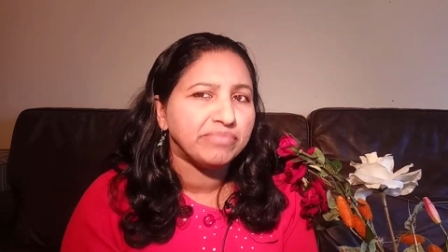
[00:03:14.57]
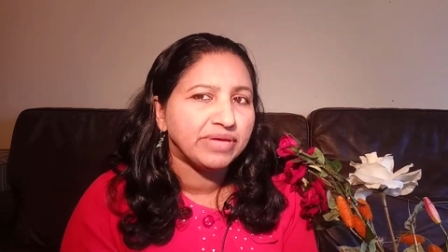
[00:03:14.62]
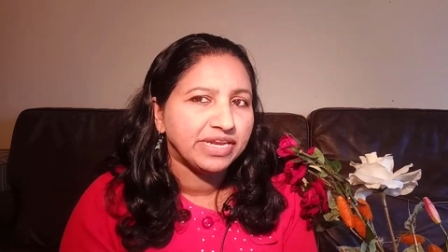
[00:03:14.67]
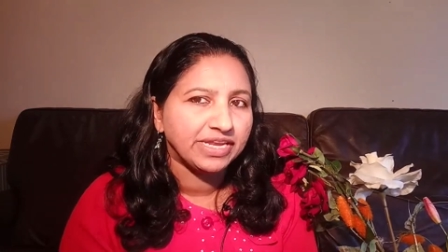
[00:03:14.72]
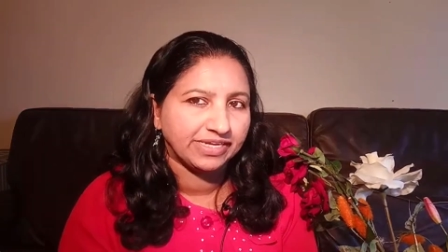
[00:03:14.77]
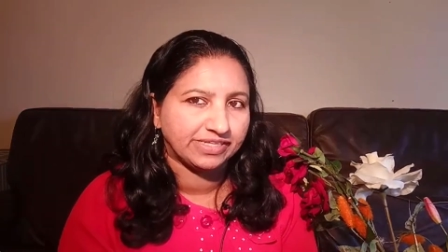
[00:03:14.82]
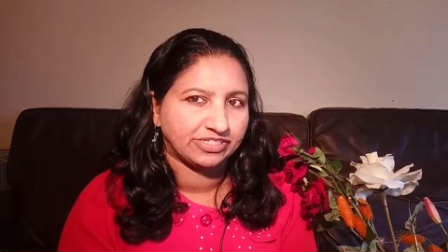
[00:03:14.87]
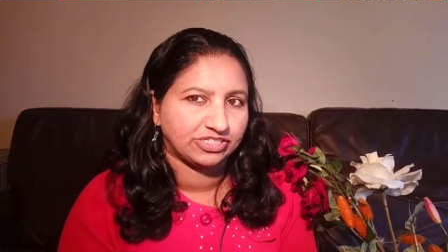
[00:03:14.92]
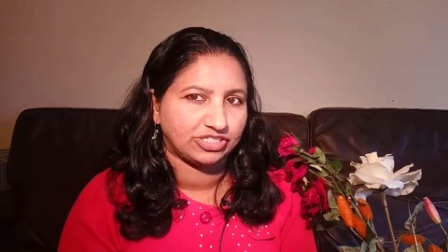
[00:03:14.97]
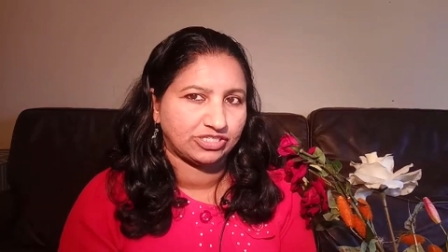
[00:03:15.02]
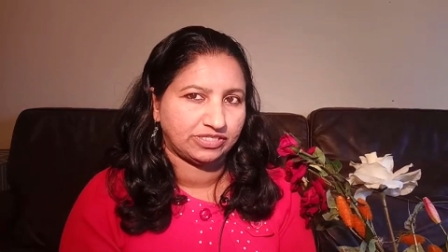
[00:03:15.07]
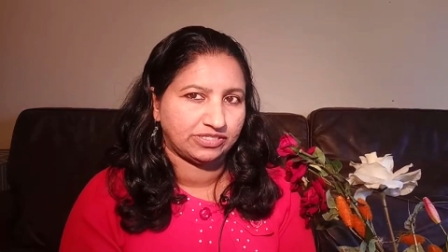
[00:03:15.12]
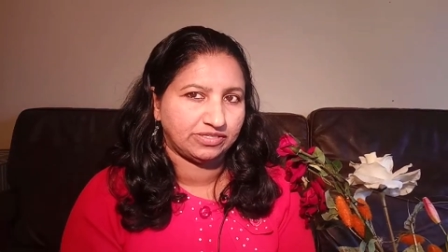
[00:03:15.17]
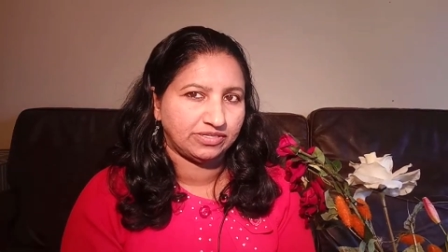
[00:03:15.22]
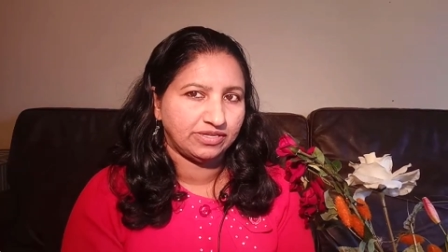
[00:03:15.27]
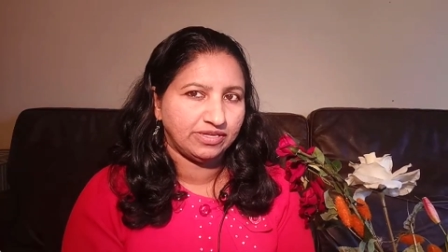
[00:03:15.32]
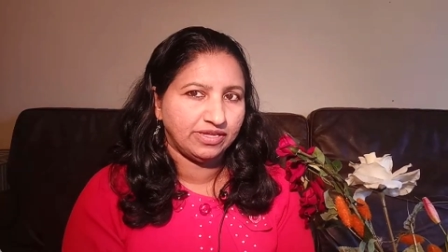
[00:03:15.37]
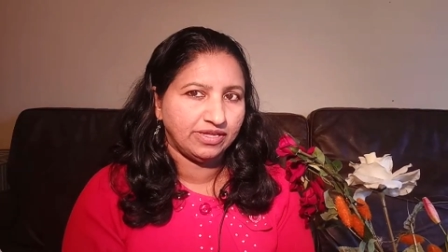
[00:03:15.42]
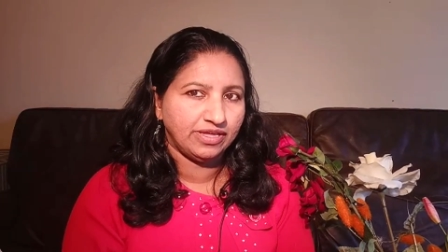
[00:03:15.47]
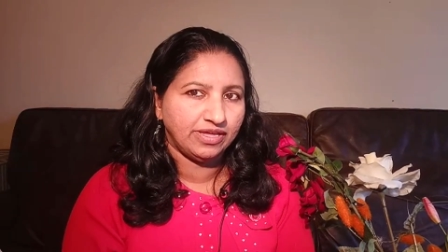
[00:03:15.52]
minutes.
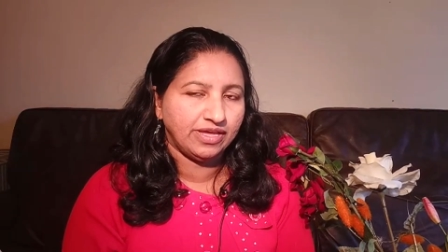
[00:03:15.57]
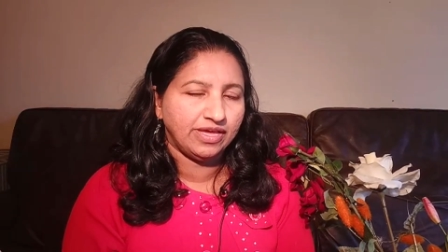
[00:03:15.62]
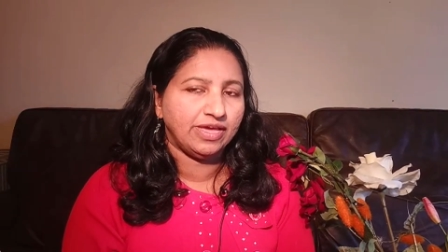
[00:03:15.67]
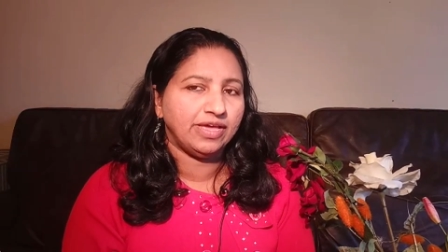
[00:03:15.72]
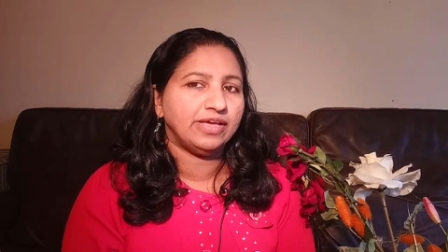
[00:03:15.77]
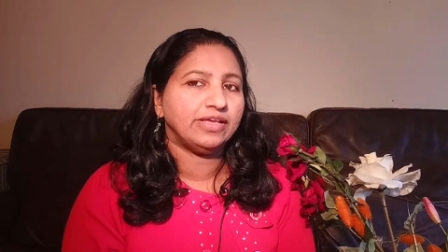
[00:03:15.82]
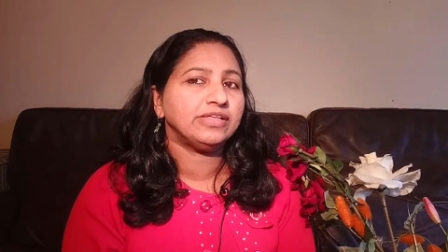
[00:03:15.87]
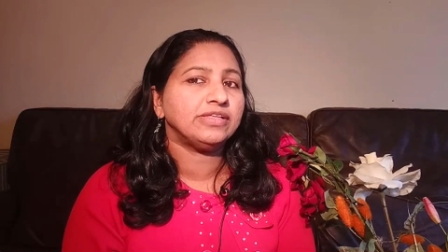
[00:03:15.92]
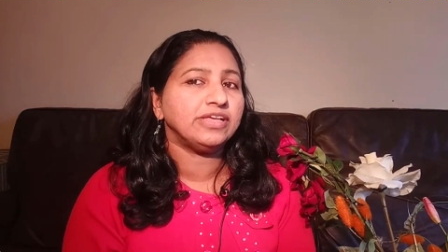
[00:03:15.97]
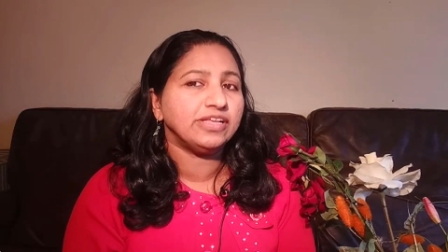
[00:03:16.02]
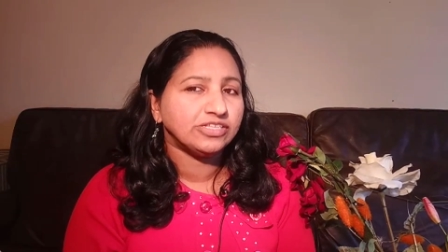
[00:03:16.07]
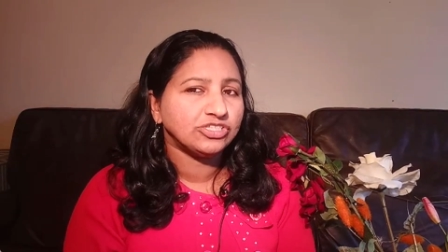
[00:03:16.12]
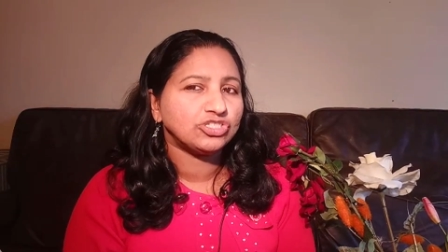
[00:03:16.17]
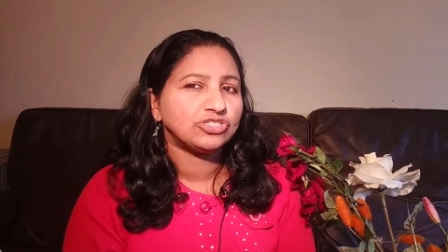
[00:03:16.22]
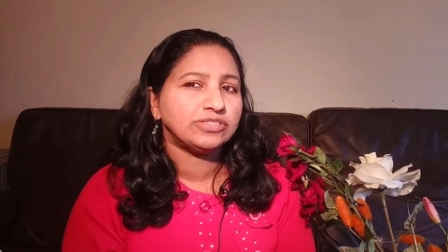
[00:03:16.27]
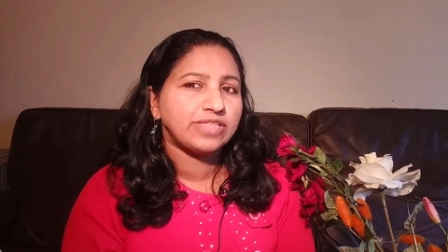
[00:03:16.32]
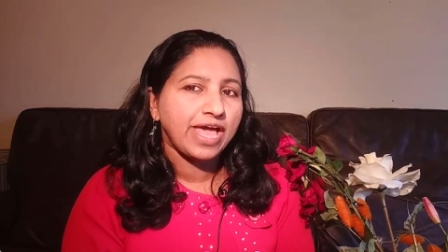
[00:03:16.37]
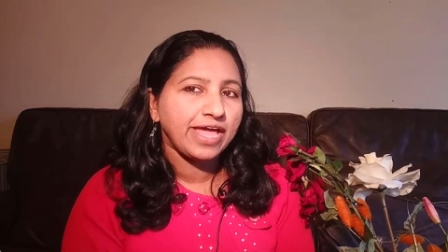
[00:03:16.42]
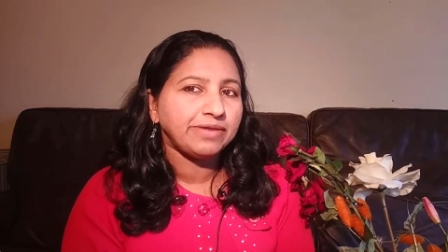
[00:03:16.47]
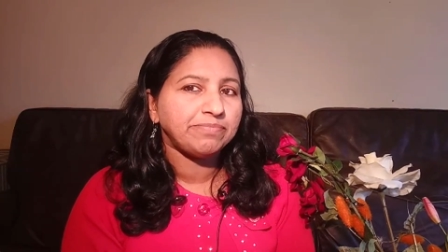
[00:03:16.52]
It's
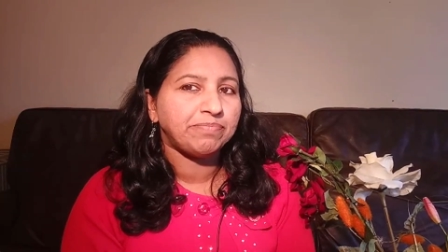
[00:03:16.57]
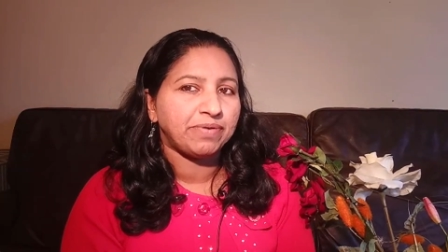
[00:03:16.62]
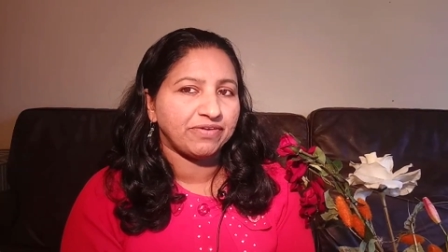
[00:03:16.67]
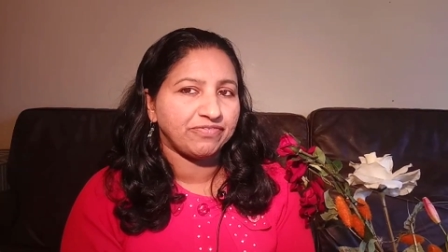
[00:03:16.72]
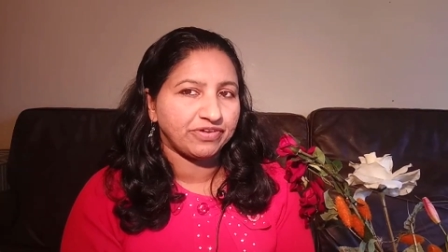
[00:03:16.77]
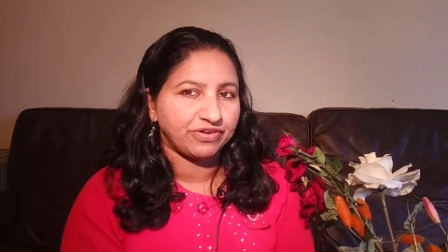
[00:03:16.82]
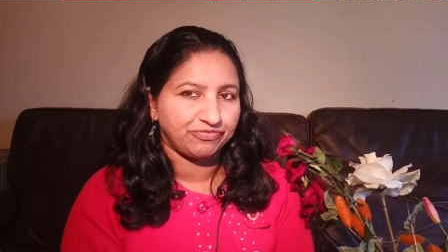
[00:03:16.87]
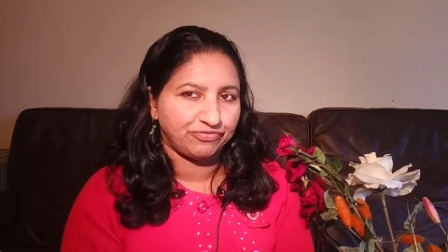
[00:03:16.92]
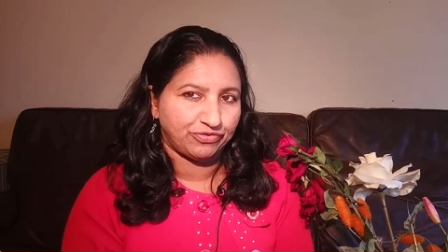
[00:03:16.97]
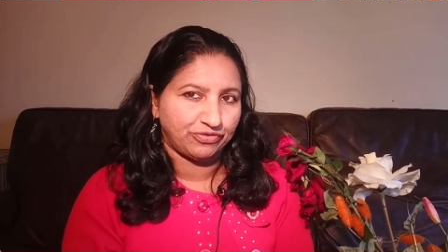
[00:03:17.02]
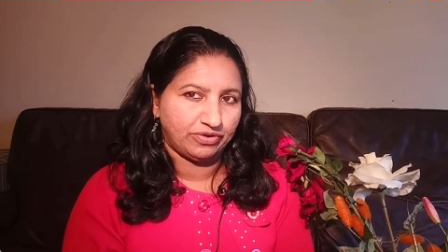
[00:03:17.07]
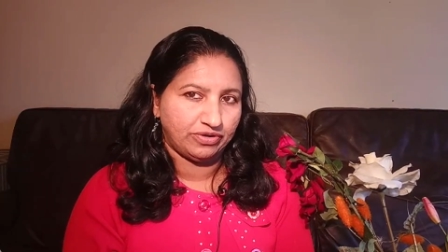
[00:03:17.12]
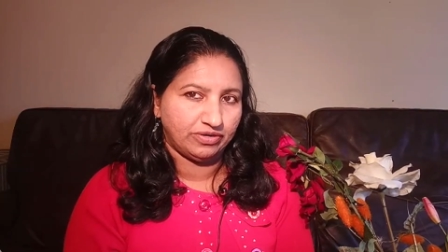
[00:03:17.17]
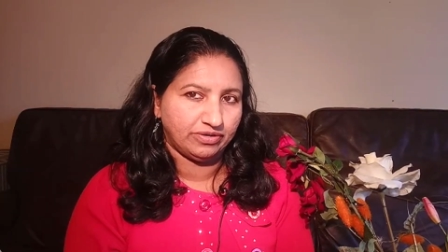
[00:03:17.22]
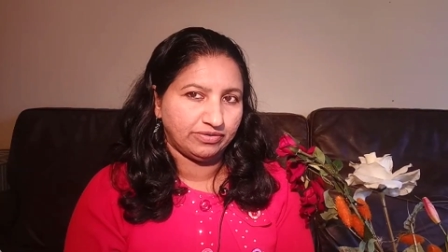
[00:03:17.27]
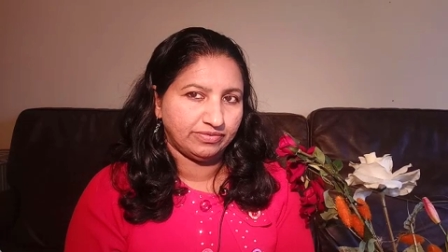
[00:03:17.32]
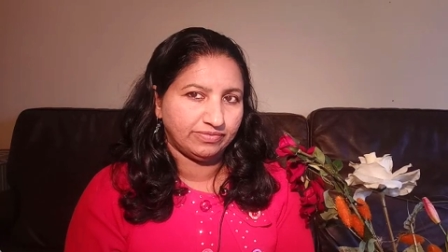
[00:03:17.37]
that powerful.